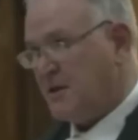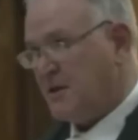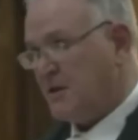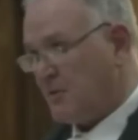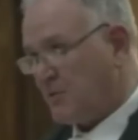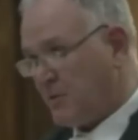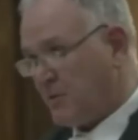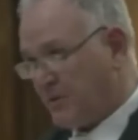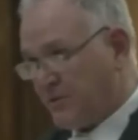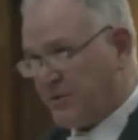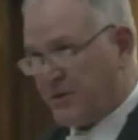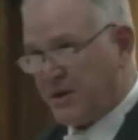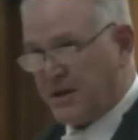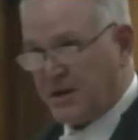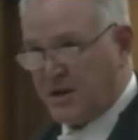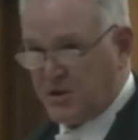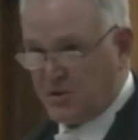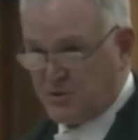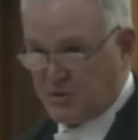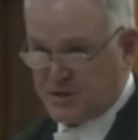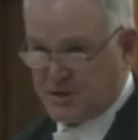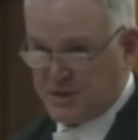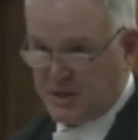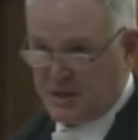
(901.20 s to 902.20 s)
with the
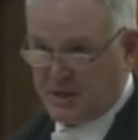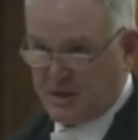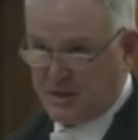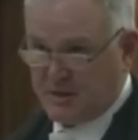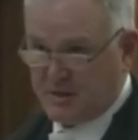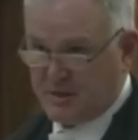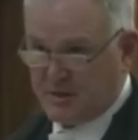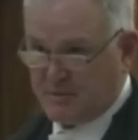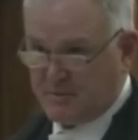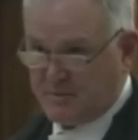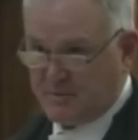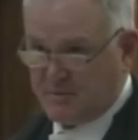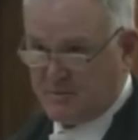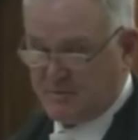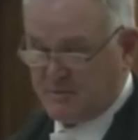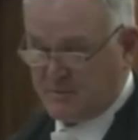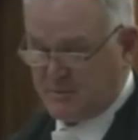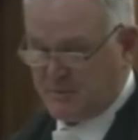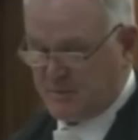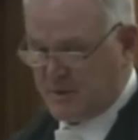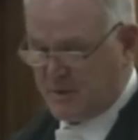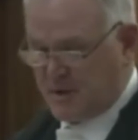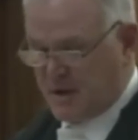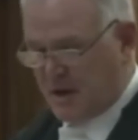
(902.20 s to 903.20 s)
accused there.
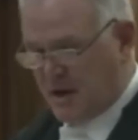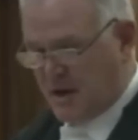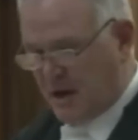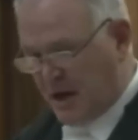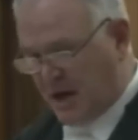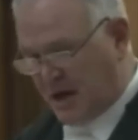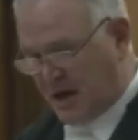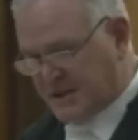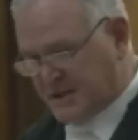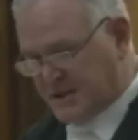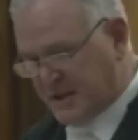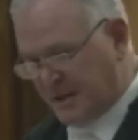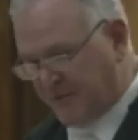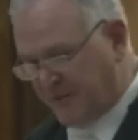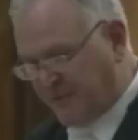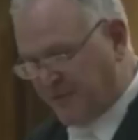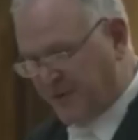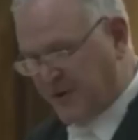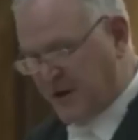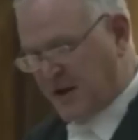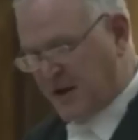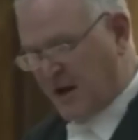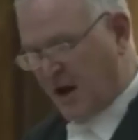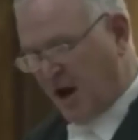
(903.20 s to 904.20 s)
And sub
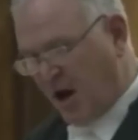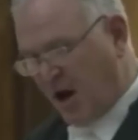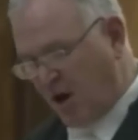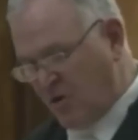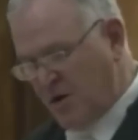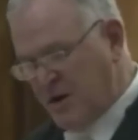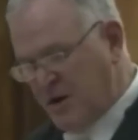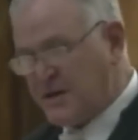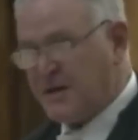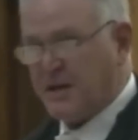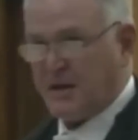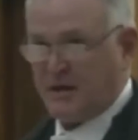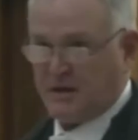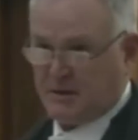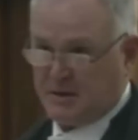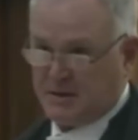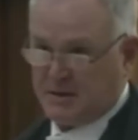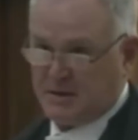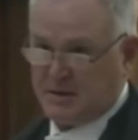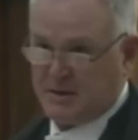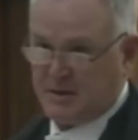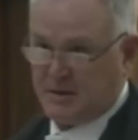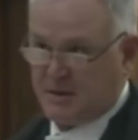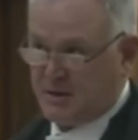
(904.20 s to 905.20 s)
3 only
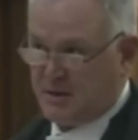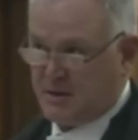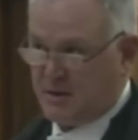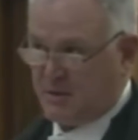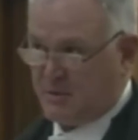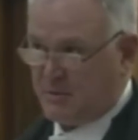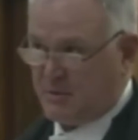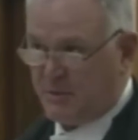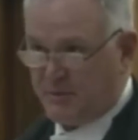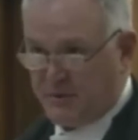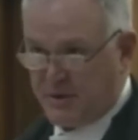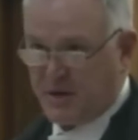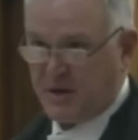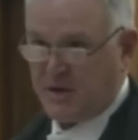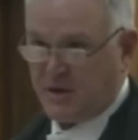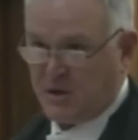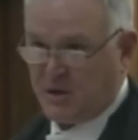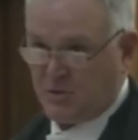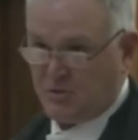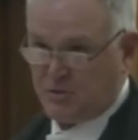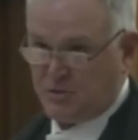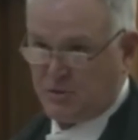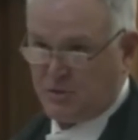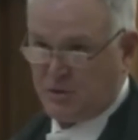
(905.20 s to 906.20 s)
deals with the
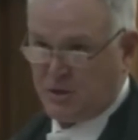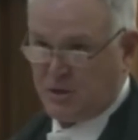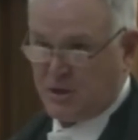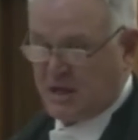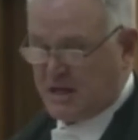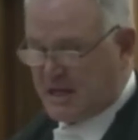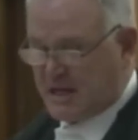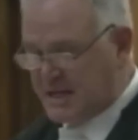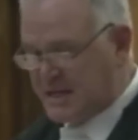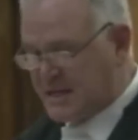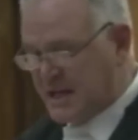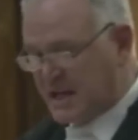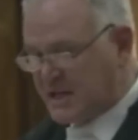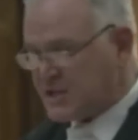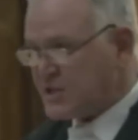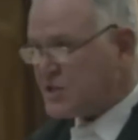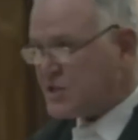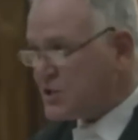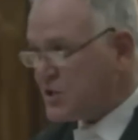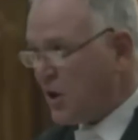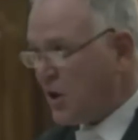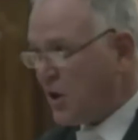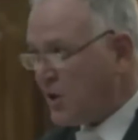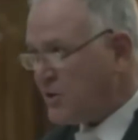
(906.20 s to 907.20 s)
accused. It does
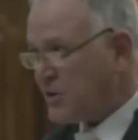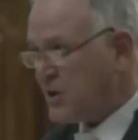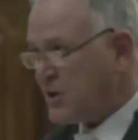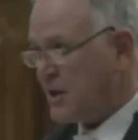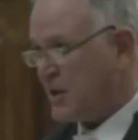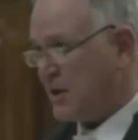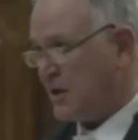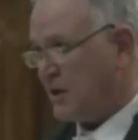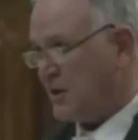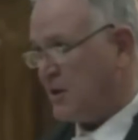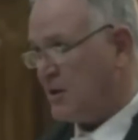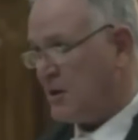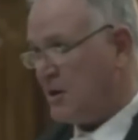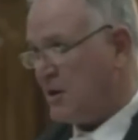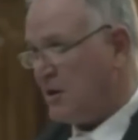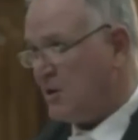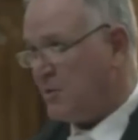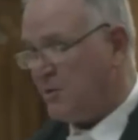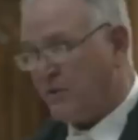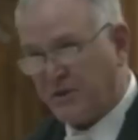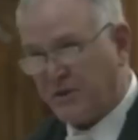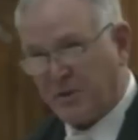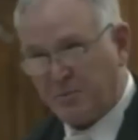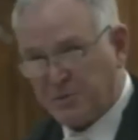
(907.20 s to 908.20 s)
not deal
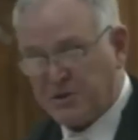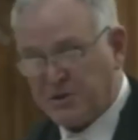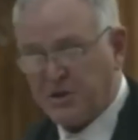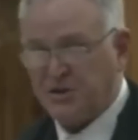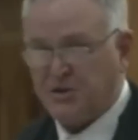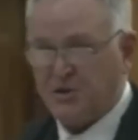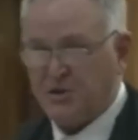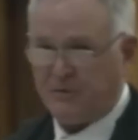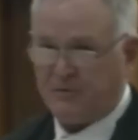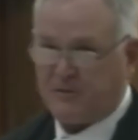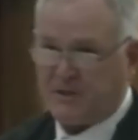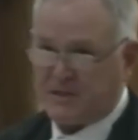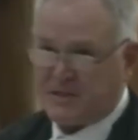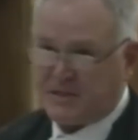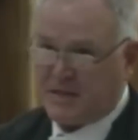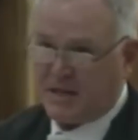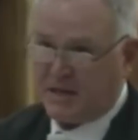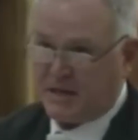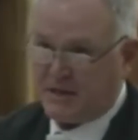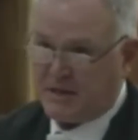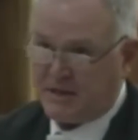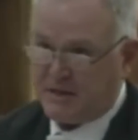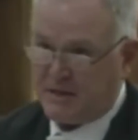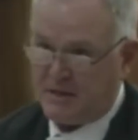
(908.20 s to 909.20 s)
with the position of the state.
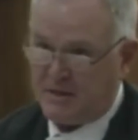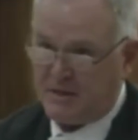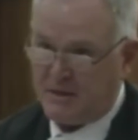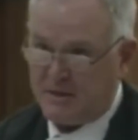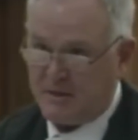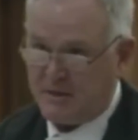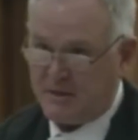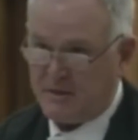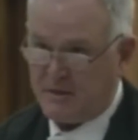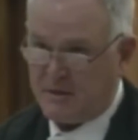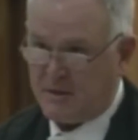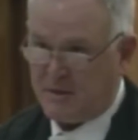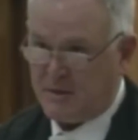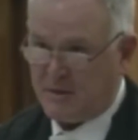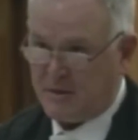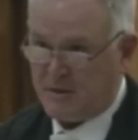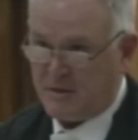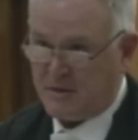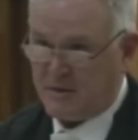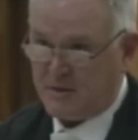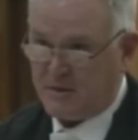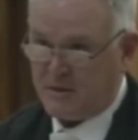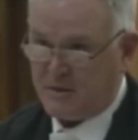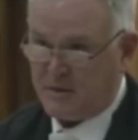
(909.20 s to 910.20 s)

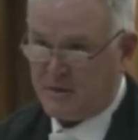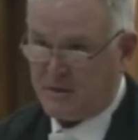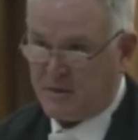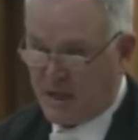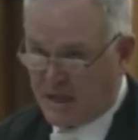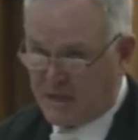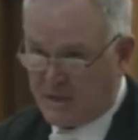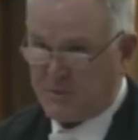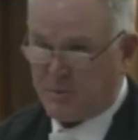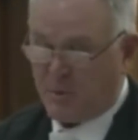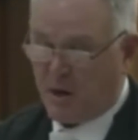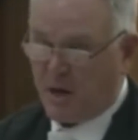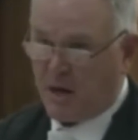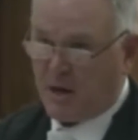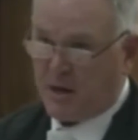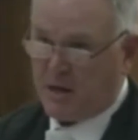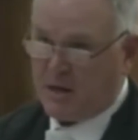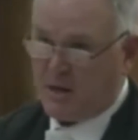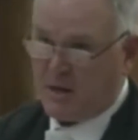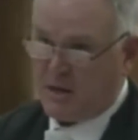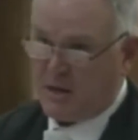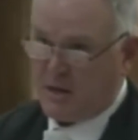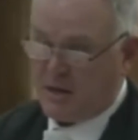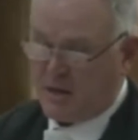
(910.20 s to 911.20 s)
That's why.
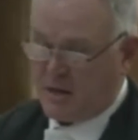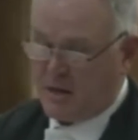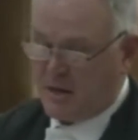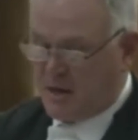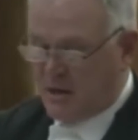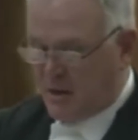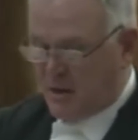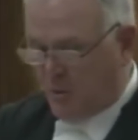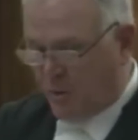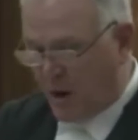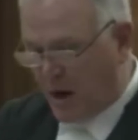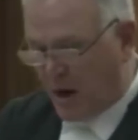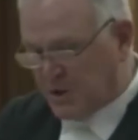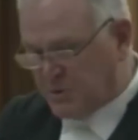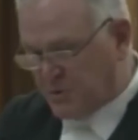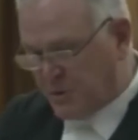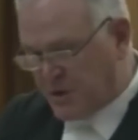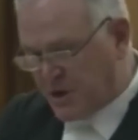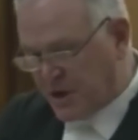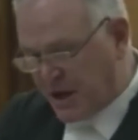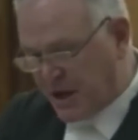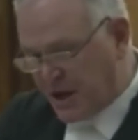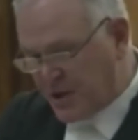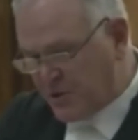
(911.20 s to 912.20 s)
Whilst when
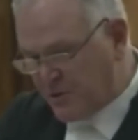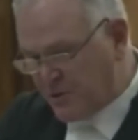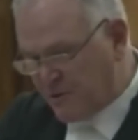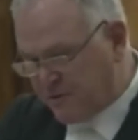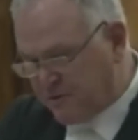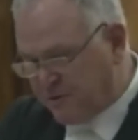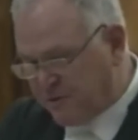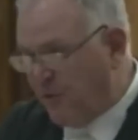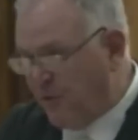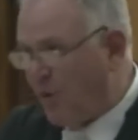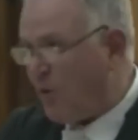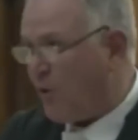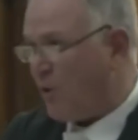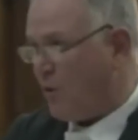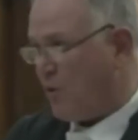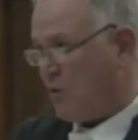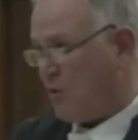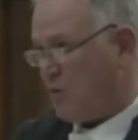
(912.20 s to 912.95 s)
you get to 4,